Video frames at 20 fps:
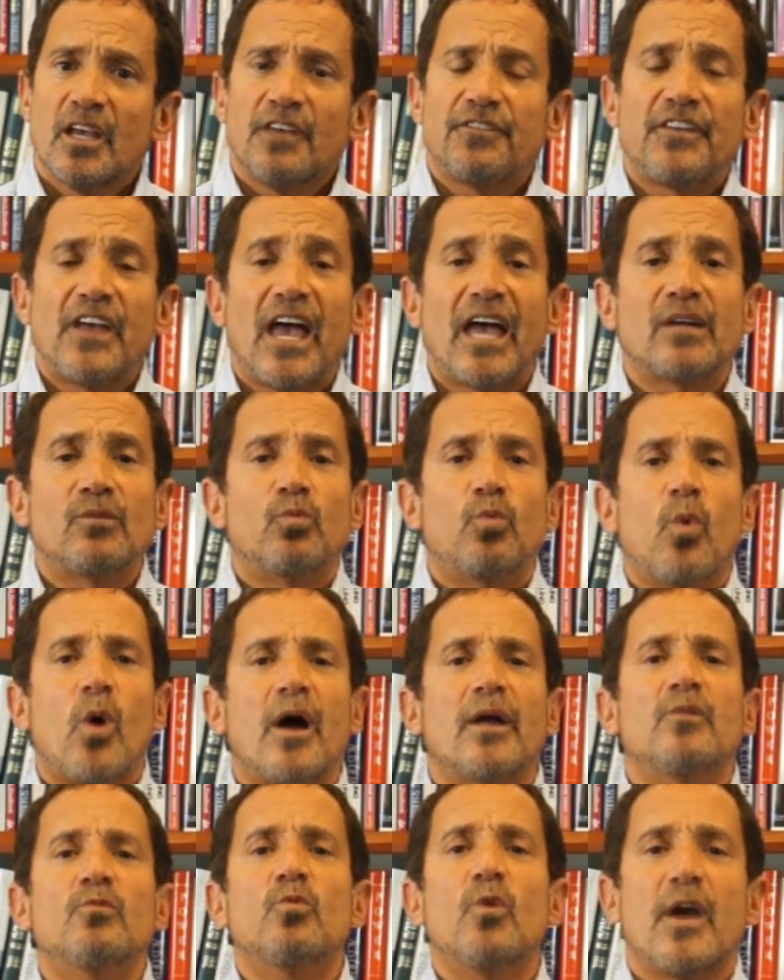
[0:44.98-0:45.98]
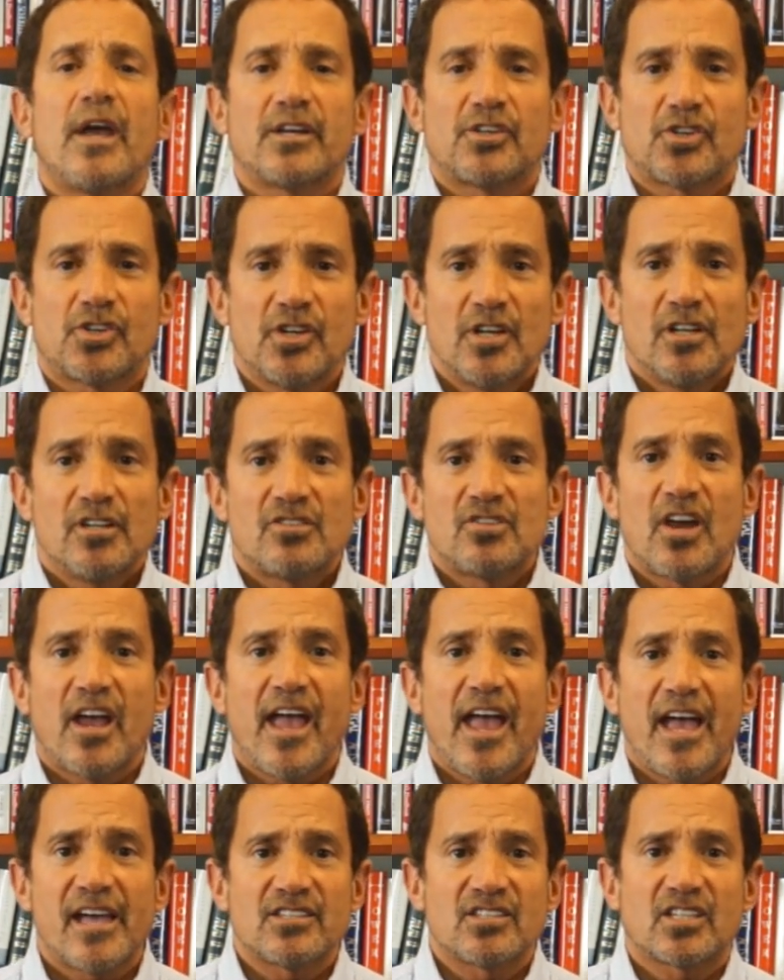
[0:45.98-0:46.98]
If you had one wish
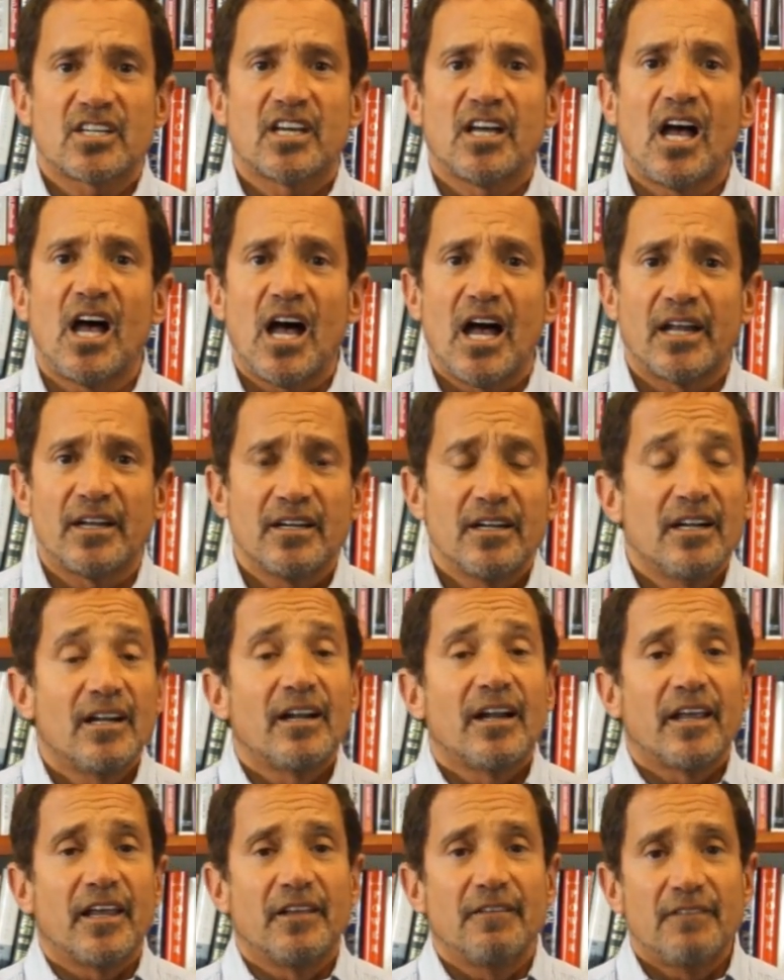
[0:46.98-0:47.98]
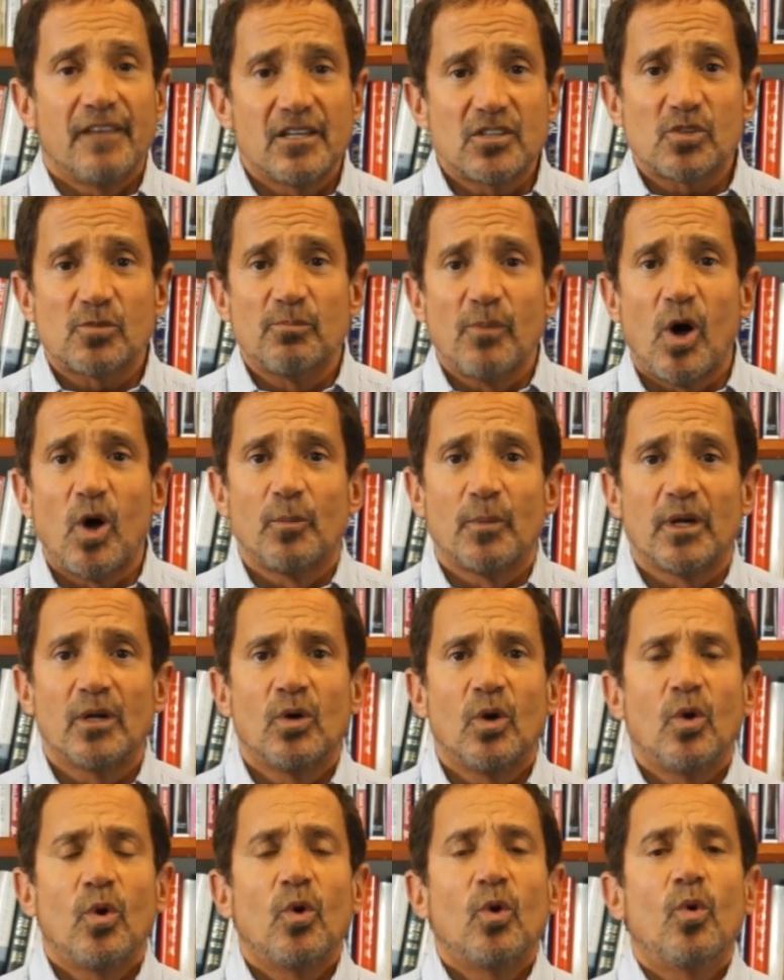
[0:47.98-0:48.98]
to ask God in this
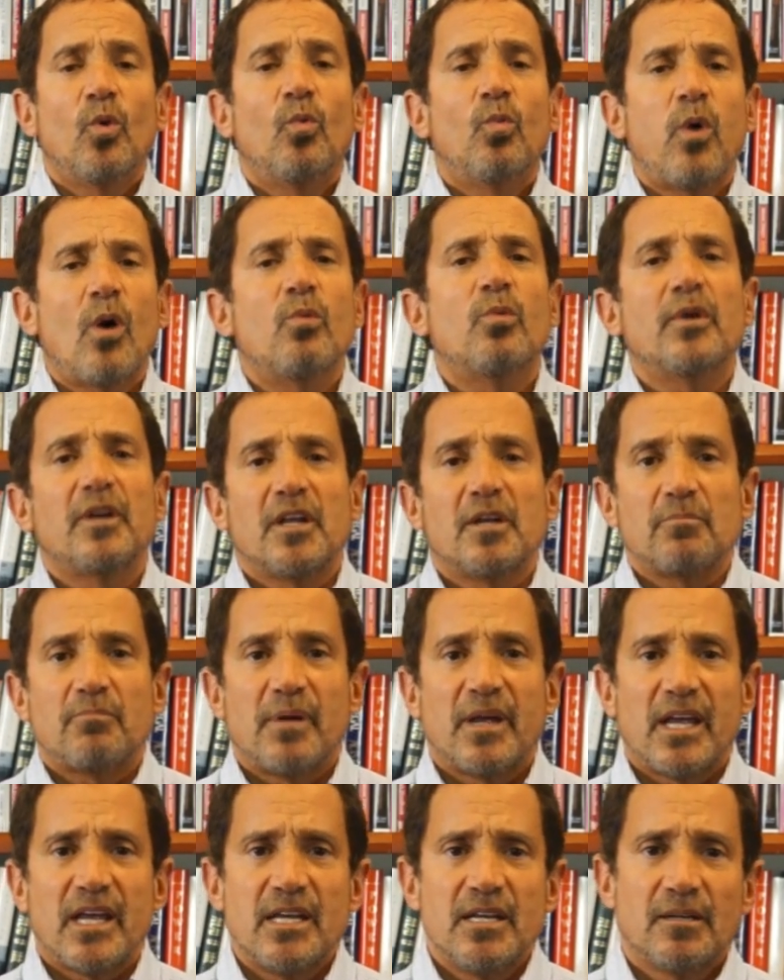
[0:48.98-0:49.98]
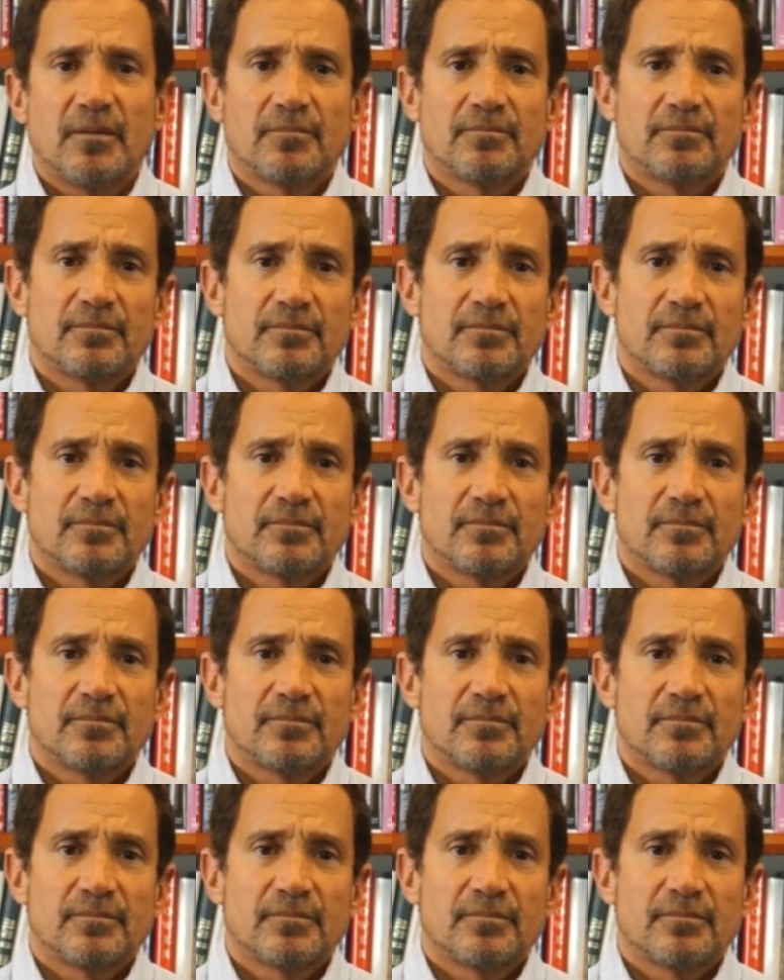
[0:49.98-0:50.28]
moment, what would it be?